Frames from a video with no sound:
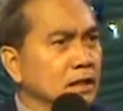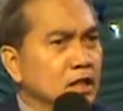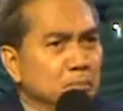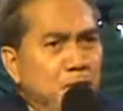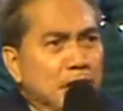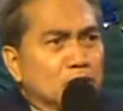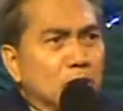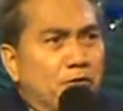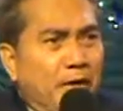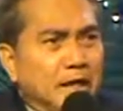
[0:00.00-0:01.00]
It builds
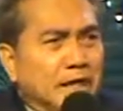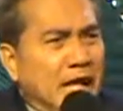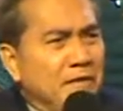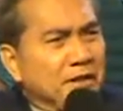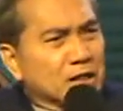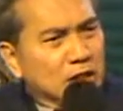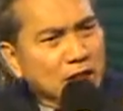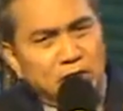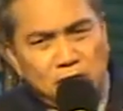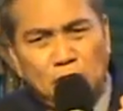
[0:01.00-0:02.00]
your faith, have
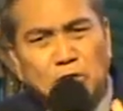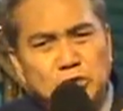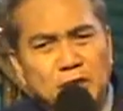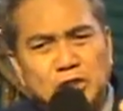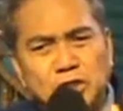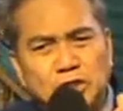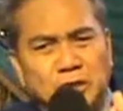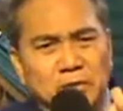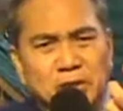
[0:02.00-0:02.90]
a close relationship,